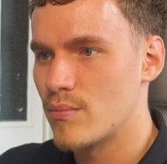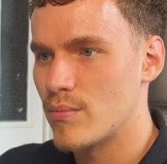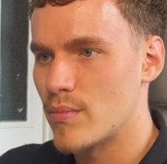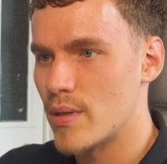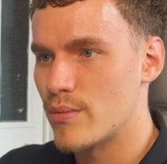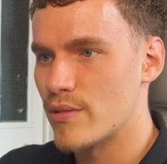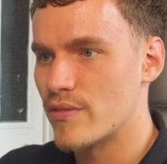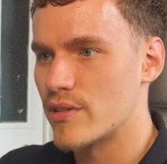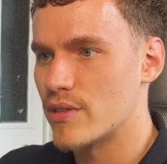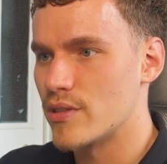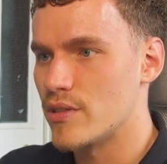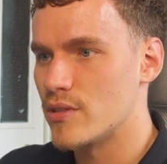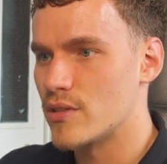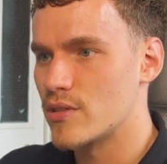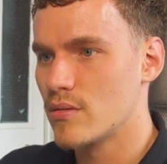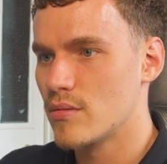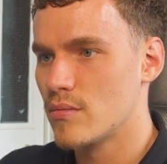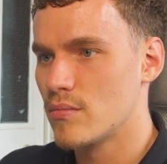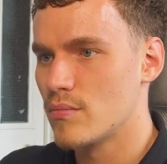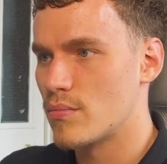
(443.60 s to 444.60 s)
Maybe if I
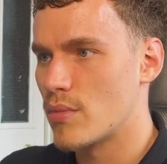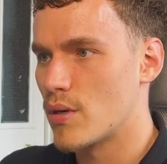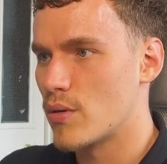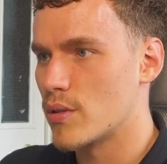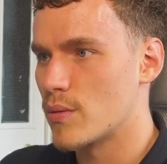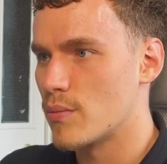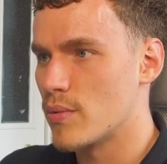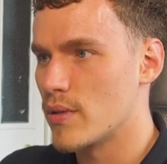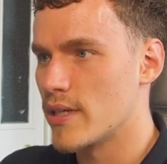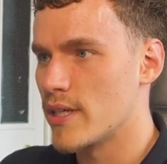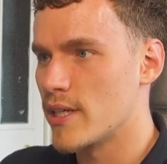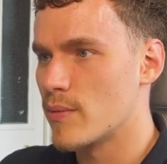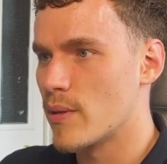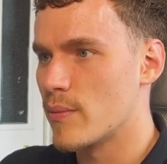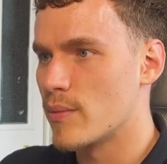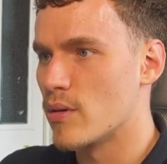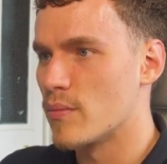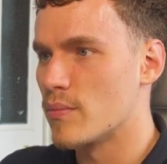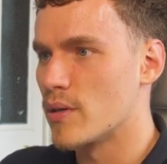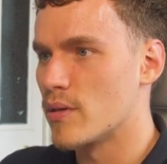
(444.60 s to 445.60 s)
use bold oblique,
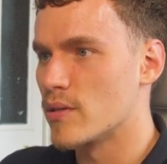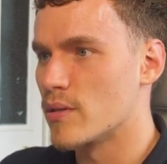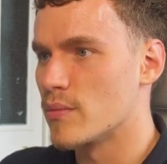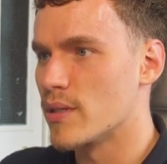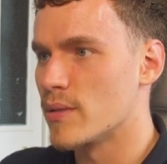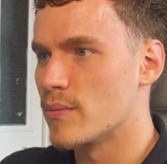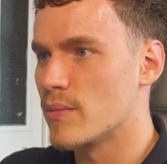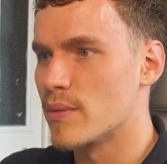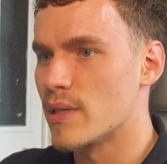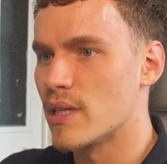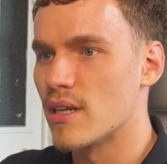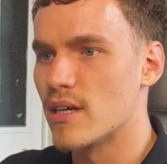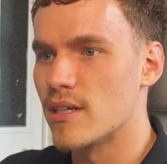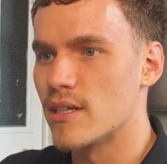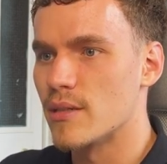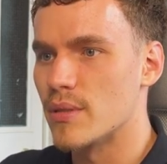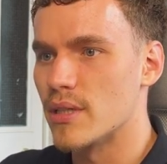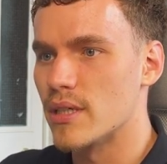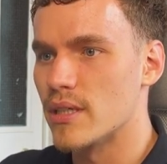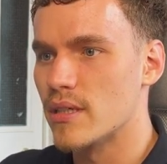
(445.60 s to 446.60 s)
maybe not bold oblique, maybe light
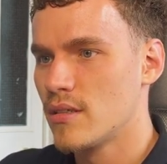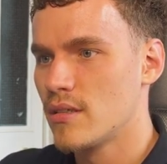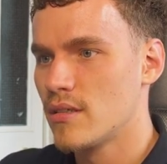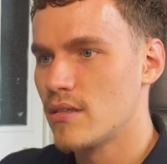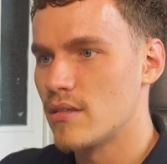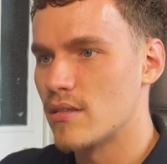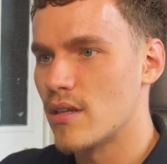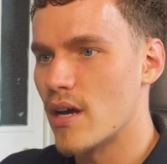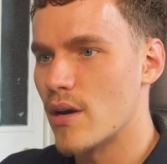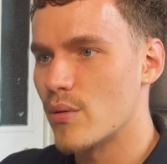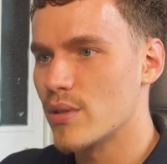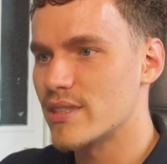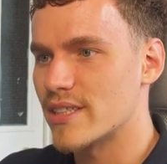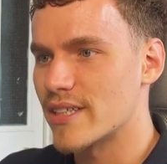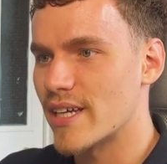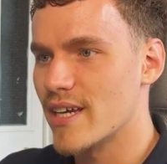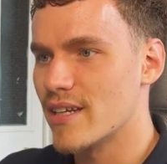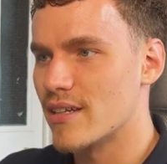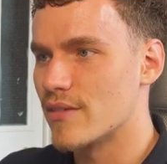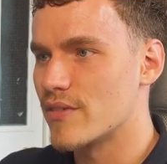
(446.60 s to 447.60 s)
oblique. No, once
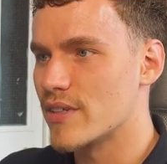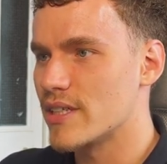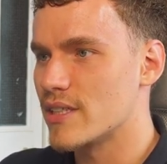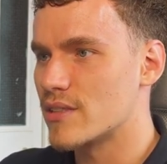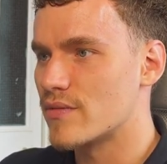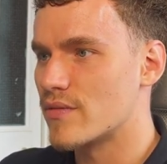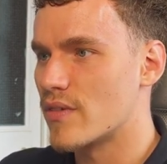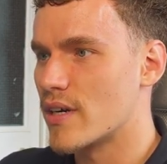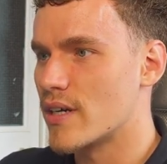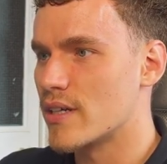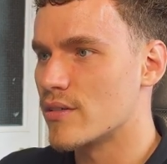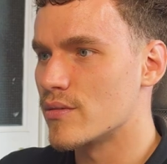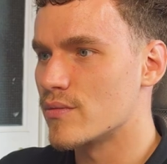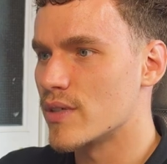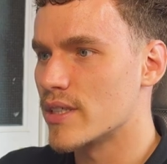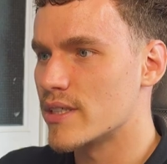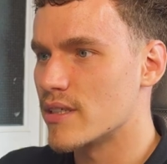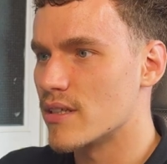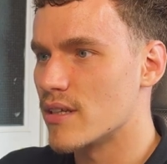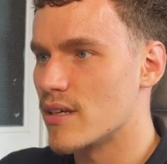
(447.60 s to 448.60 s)
again, I think it's fine on
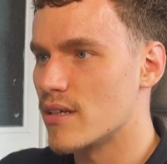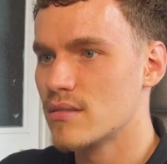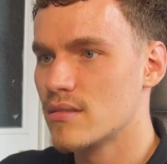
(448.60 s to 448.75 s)
regular.